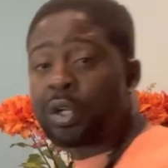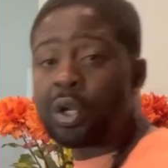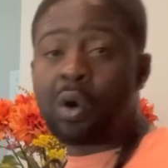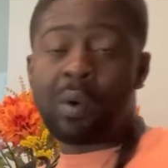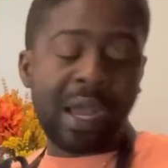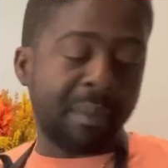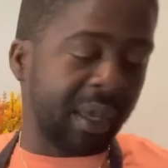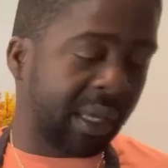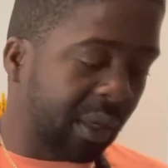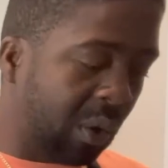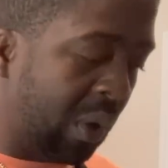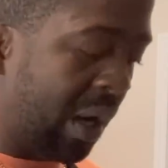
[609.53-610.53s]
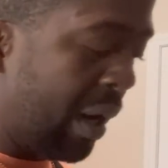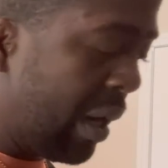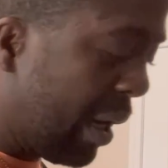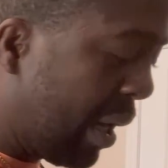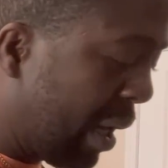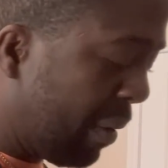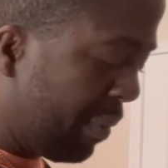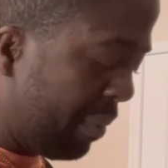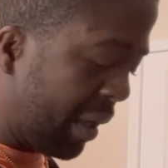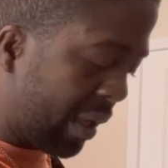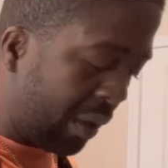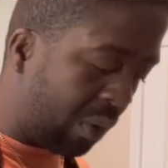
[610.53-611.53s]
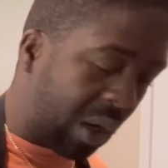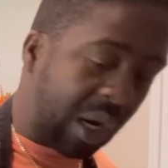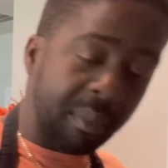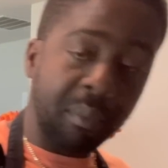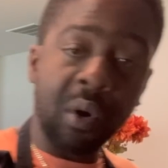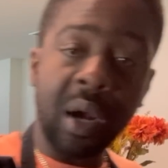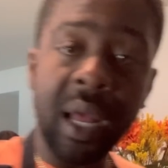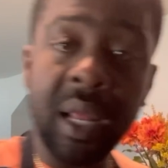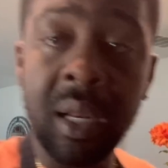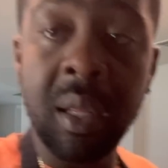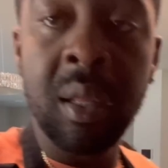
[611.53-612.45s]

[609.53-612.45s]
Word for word: now we are make it go on um, make it go on boil.